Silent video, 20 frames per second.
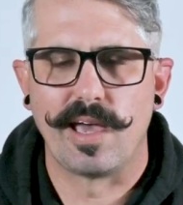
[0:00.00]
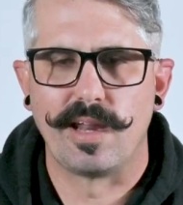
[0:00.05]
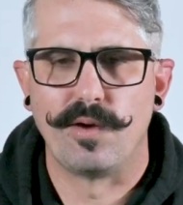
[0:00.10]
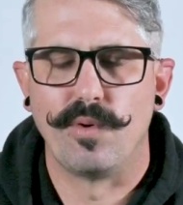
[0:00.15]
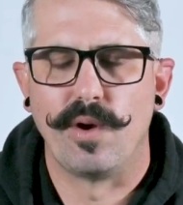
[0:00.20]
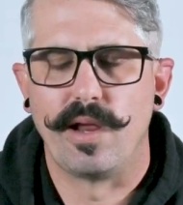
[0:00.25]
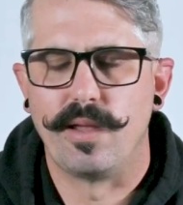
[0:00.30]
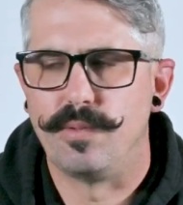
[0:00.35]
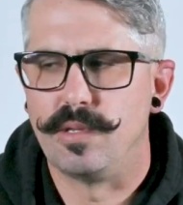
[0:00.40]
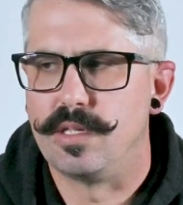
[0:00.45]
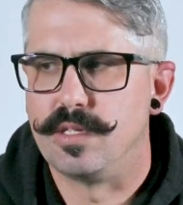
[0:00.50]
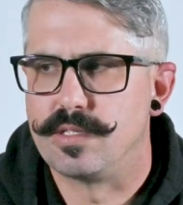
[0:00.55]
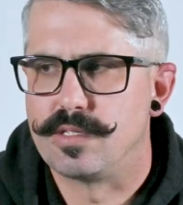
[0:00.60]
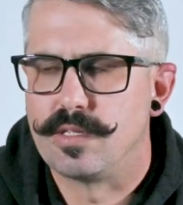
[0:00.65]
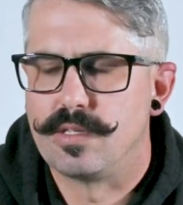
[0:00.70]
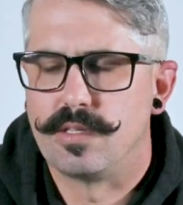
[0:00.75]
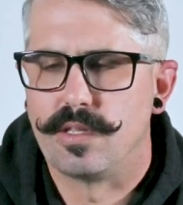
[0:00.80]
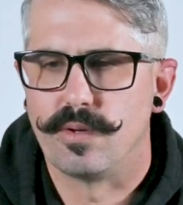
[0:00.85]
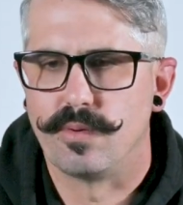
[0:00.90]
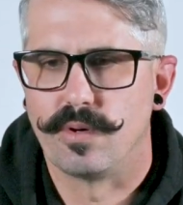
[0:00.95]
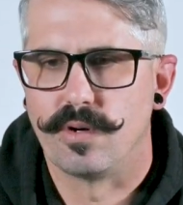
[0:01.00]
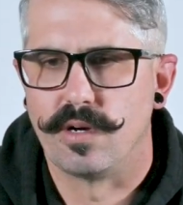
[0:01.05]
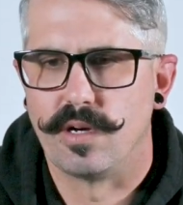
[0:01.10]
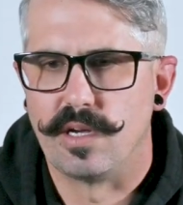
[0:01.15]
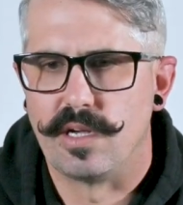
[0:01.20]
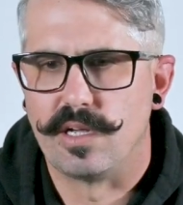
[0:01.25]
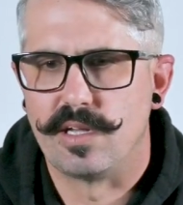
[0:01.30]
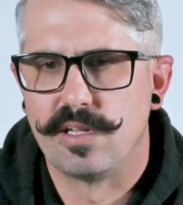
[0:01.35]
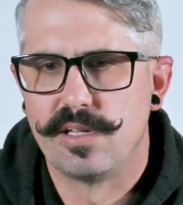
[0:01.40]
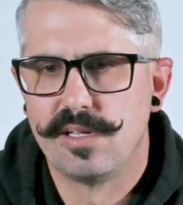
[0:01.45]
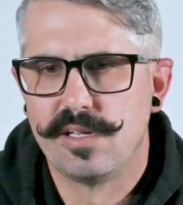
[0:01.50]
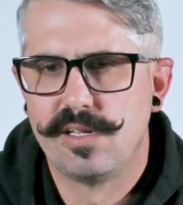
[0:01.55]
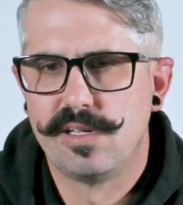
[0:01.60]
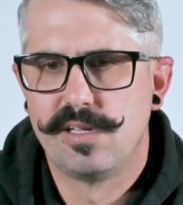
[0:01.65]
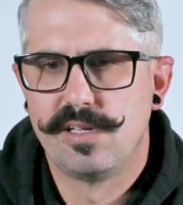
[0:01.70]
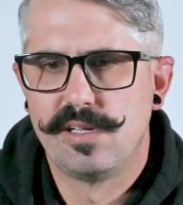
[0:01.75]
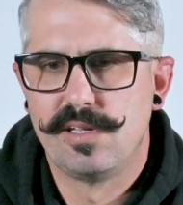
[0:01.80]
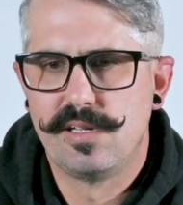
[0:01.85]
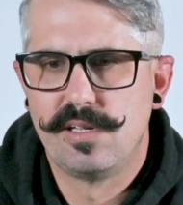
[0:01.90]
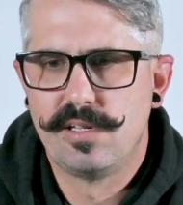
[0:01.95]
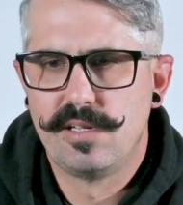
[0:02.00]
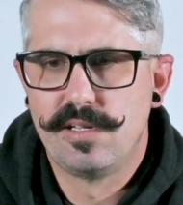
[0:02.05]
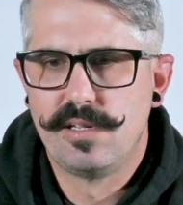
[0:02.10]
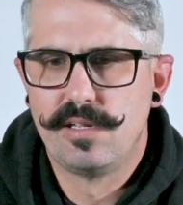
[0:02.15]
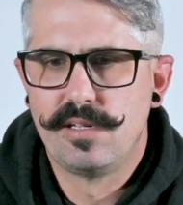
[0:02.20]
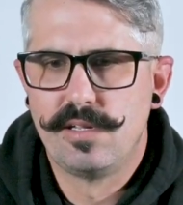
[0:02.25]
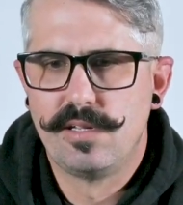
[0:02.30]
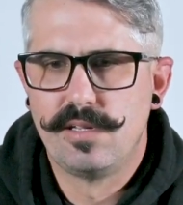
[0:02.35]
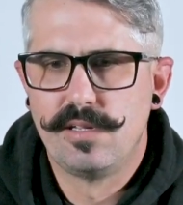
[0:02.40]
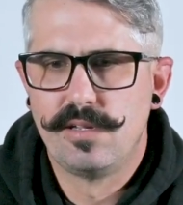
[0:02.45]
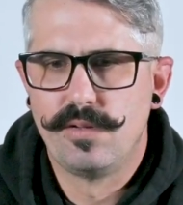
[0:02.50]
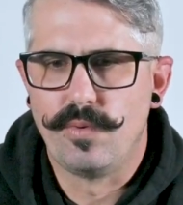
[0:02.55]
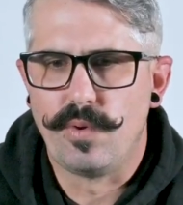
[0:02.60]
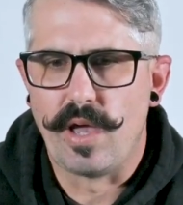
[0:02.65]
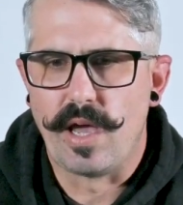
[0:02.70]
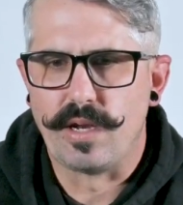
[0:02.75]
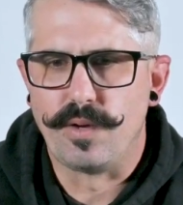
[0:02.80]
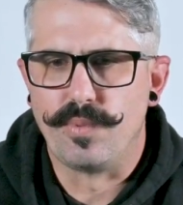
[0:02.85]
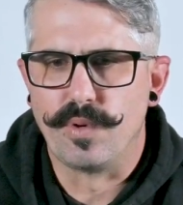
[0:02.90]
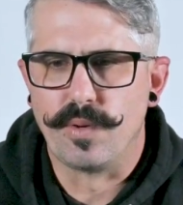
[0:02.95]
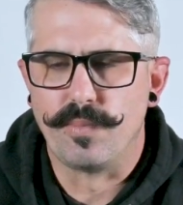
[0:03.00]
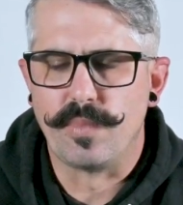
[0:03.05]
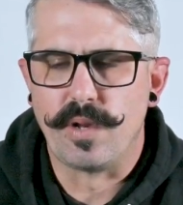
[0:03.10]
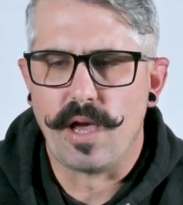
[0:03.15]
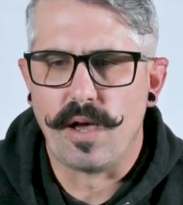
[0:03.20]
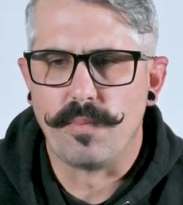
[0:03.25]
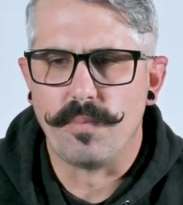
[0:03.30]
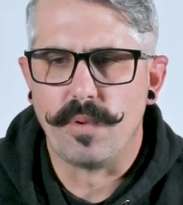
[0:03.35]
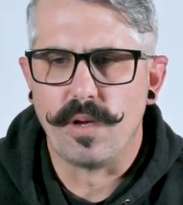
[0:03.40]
had rabies, and they were we had to put them down.